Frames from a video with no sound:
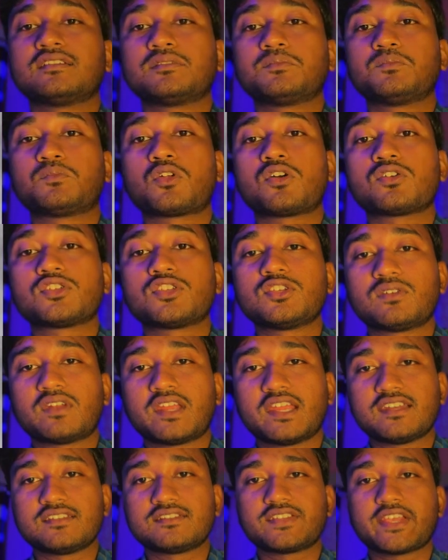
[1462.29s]

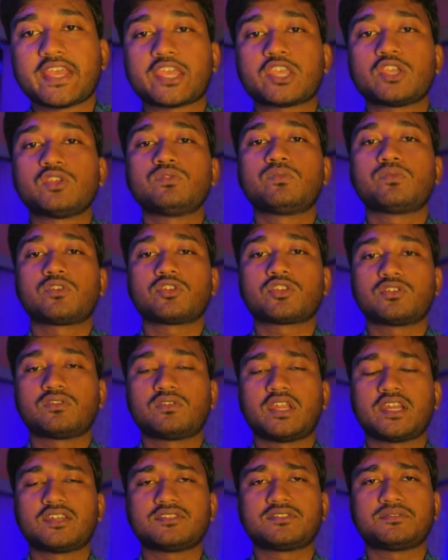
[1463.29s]
bronchiolitis, acute
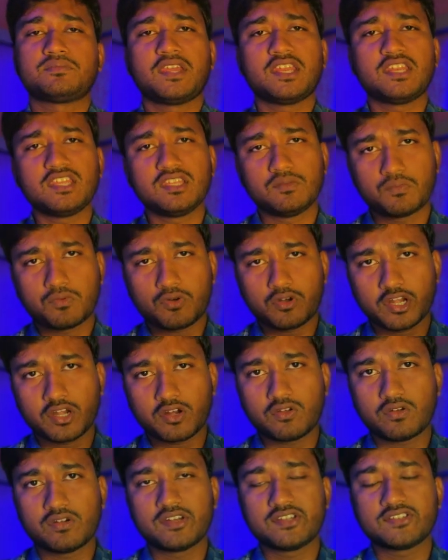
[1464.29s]
bronchiolitis, very important
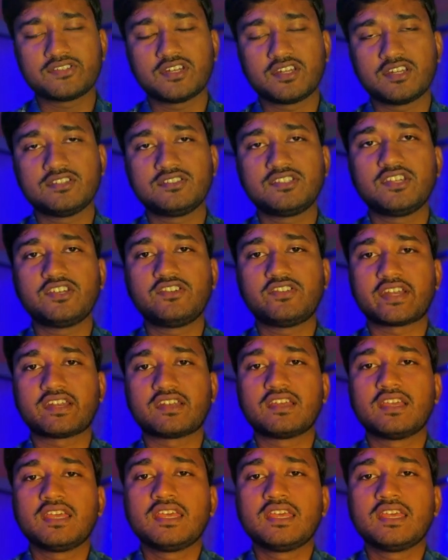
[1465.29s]
condition in children.